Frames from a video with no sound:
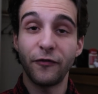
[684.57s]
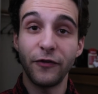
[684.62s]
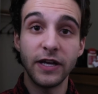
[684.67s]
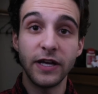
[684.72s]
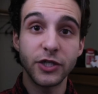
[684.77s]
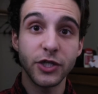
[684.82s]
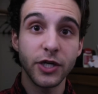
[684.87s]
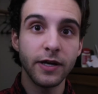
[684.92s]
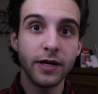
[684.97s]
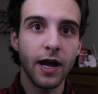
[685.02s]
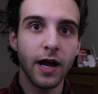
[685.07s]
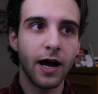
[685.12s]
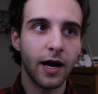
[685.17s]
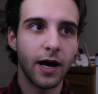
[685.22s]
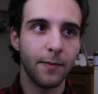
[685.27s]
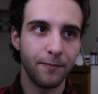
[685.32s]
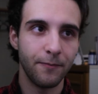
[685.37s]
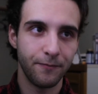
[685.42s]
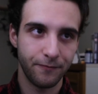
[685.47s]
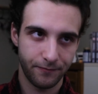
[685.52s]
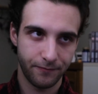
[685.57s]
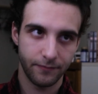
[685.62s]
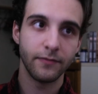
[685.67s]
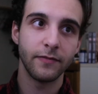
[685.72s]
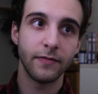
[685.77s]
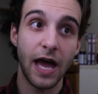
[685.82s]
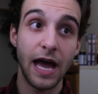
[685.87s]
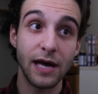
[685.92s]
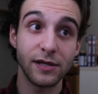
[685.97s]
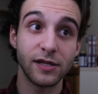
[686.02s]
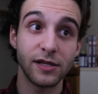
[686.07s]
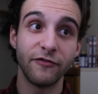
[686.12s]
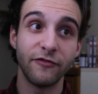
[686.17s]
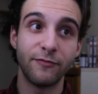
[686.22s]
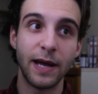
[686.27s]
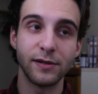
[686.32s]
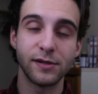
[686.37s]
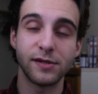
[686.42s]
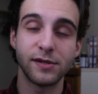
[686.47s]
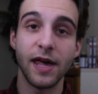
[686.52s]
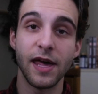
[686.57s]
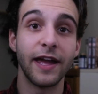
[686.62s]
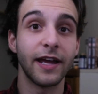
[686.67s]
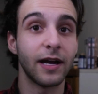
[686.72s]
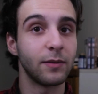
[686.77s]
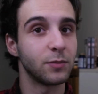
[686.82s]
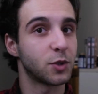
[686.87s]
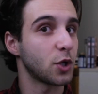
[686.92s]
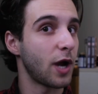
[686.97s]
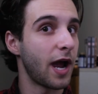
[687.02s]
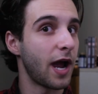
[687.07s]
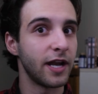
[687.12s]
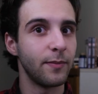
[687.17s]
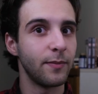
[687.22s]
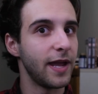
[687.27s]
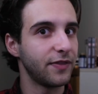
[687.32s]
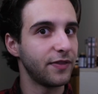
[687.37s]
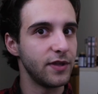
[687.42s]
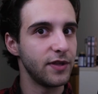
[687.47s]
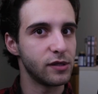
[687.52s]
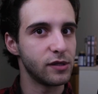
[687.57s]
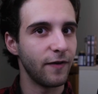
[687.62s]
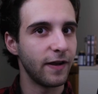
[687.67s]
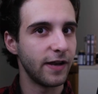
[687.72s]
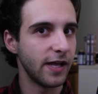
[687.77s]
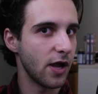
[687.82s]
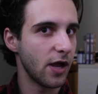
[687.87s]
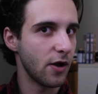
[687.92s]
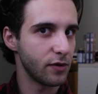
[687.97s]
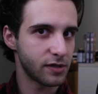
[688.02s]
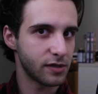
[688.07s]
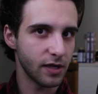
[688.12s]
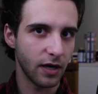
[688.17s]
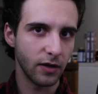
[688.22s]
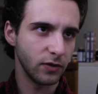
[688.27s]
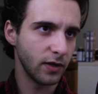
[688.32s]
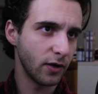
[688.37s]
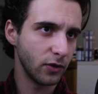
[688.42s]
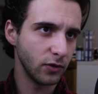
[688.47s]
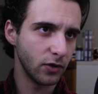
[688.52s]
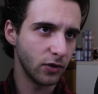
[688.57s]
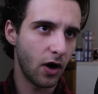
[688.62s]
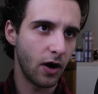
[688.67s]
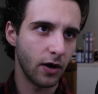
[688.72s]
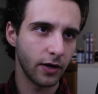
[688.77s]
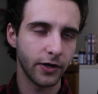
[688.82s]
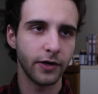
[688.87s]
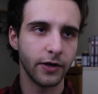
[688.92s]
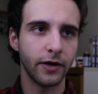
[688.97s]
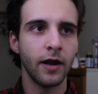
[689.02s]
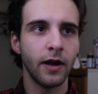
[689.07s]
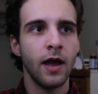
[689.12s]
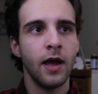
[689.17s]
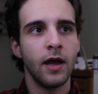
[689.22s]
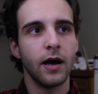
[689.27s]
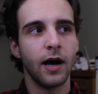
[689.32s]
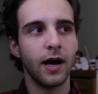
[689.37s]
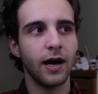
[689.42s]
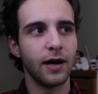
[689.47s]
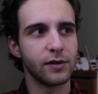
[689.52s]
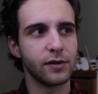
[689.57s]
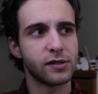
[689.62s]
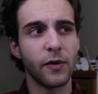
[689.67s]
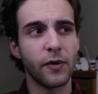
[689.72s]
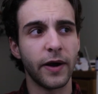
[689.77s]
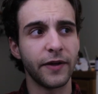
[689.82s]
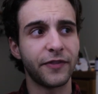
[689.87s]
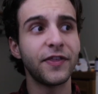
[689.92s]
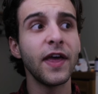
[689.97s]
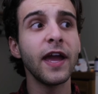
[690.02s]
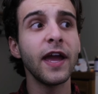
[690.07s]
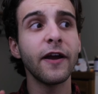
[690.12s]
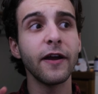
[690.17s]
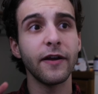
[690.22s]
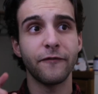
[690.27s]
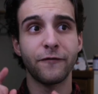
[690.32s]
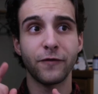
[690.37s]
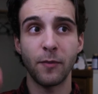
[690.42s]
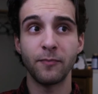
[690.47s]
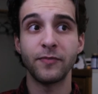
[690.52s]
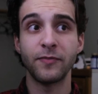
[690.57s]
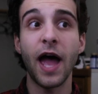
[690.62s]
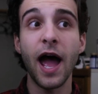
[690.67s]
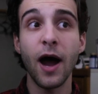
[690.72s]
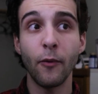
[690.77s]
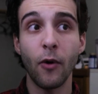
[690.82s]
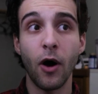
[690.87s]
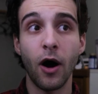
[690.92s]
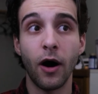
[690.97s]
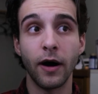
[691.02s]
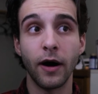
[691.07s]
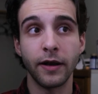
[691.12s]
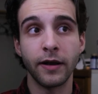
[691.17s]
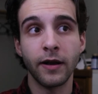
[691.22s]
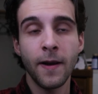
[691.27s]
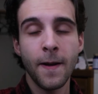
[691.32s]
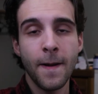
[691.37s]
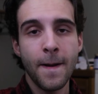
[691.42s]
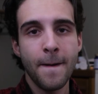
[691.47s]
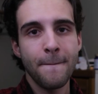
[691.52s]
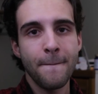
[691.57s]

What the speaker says: feature. As I've been saying, I'm trying to make these videos a little longer. So I think from now on,